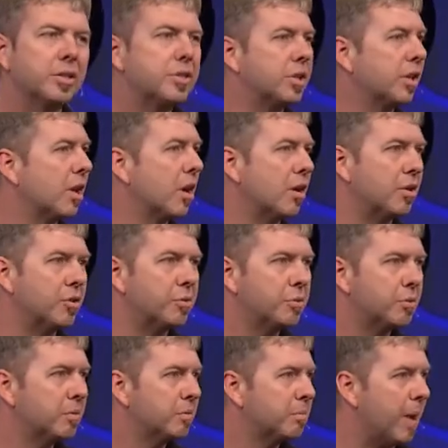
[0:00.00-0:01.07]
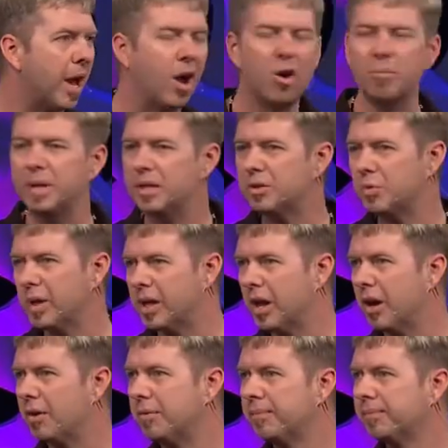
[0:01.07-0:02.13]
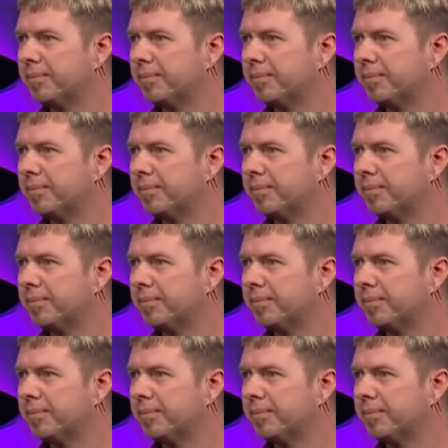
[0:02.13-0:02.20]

us to go, by all means we go.